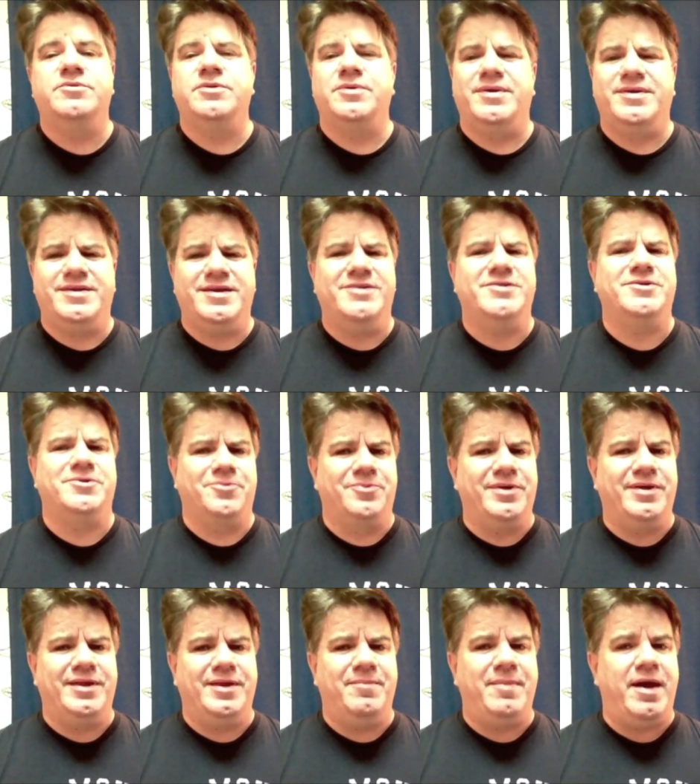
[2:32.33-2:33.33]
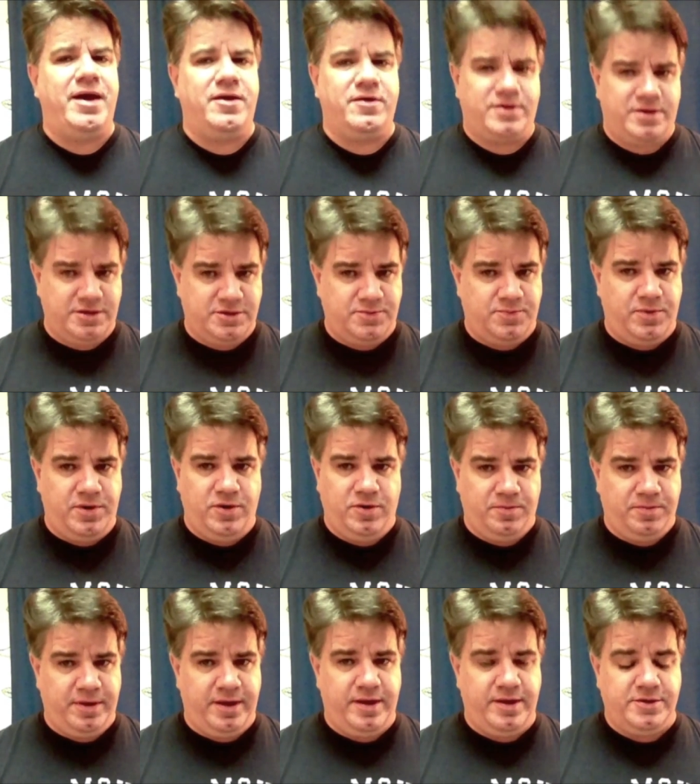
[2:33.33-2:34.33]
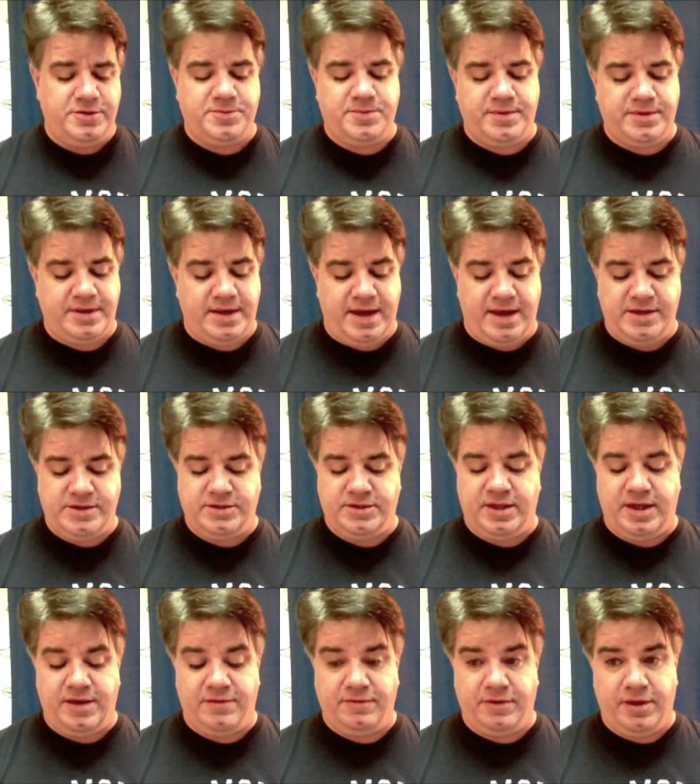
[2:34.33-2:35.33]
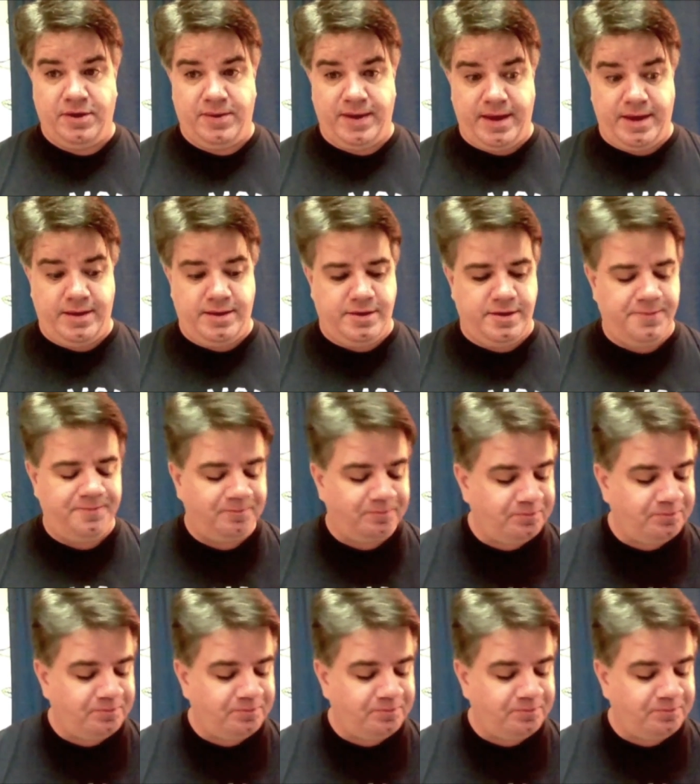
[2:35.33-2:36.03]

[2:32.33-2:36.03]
so it doesn't really matter because we don't play an instrument that has a lot of low end.